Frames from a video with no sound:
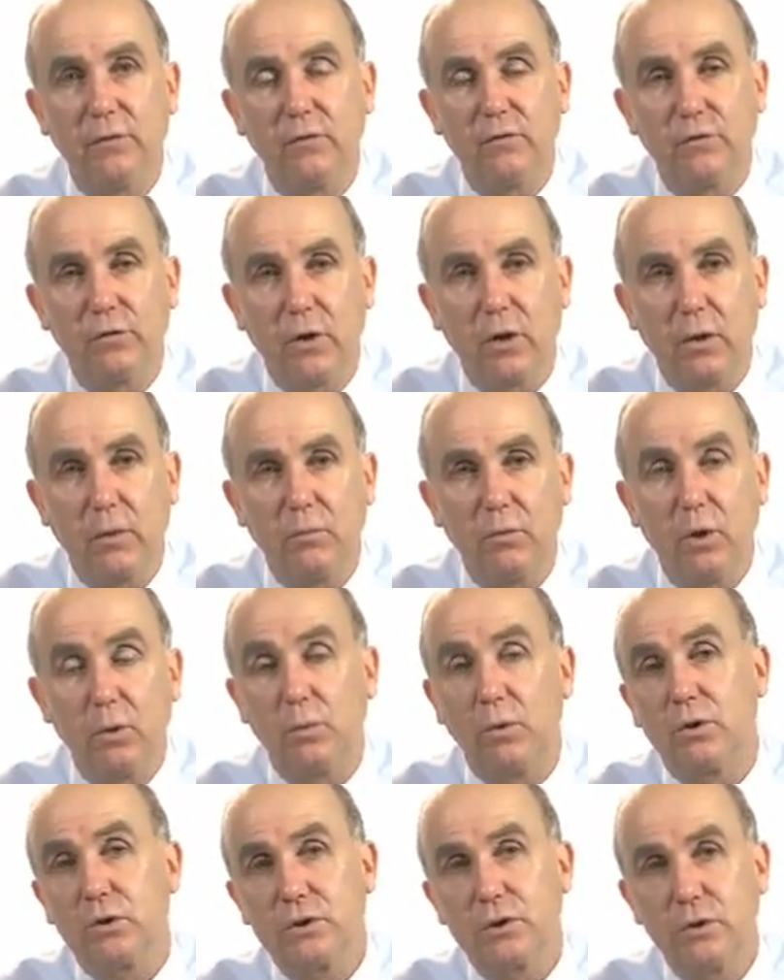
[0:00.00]
from
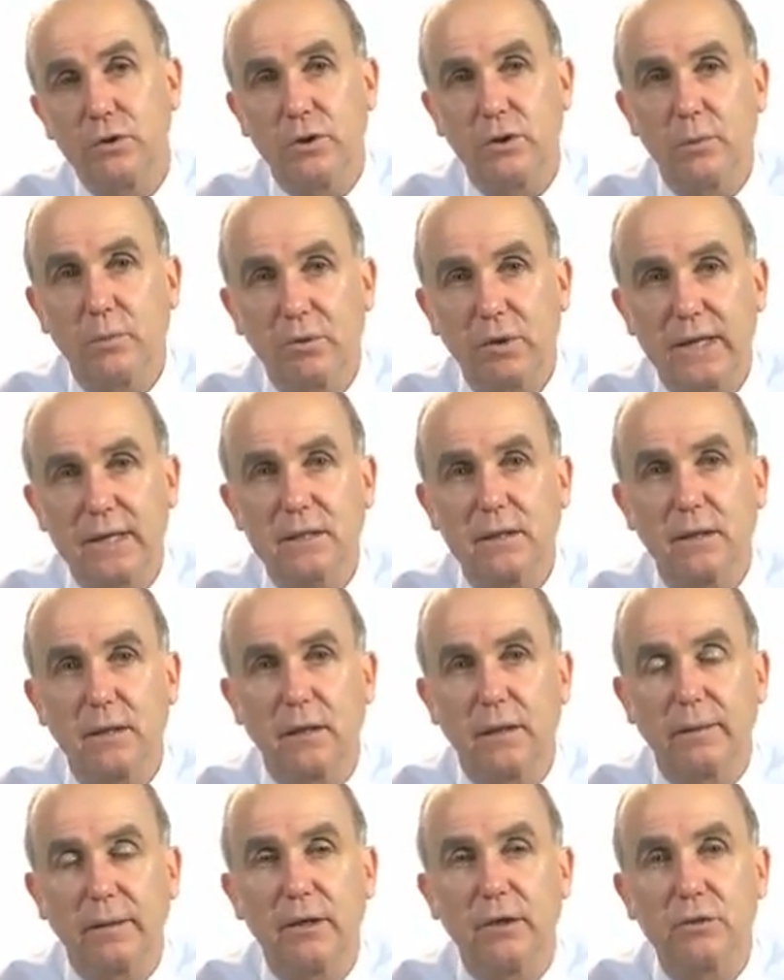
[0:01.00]
World War II to the present,
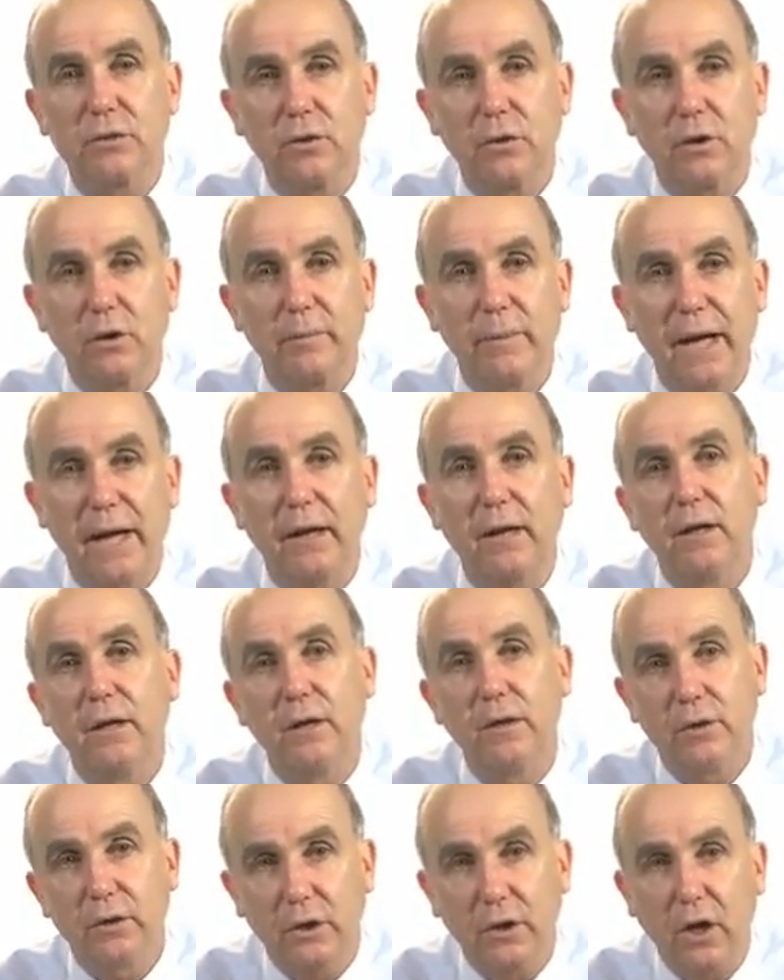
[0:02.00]
and I'm going to talk about
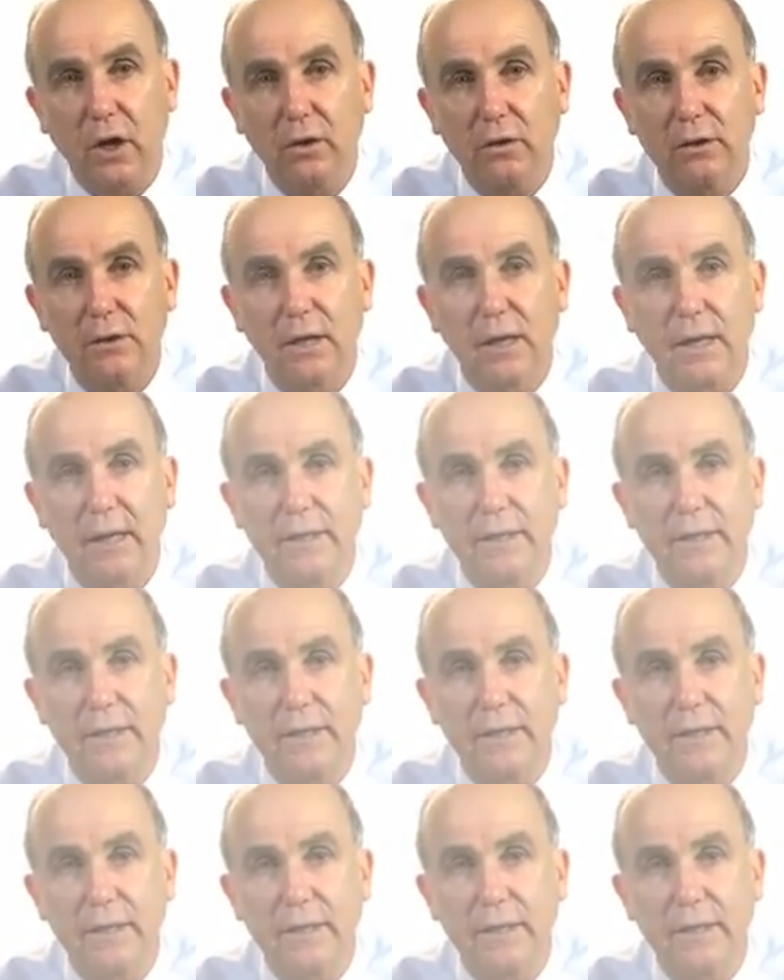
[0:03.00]
the Golden